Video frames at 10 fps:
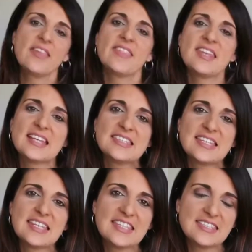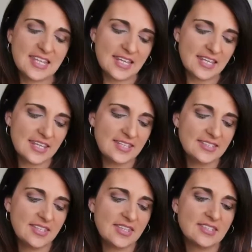The next thing he's getting
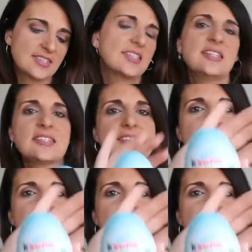is this Kinder